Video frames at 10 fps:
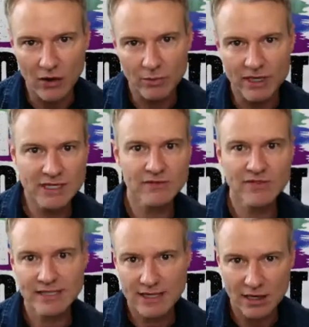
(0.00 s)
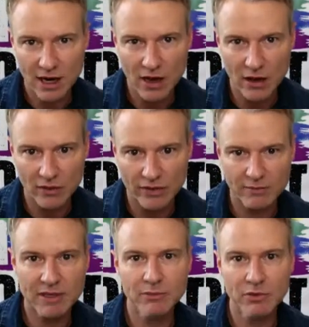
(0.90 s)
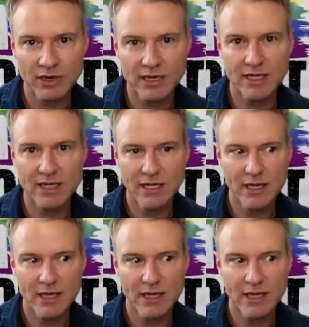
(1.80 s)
because if I say no, then people are going to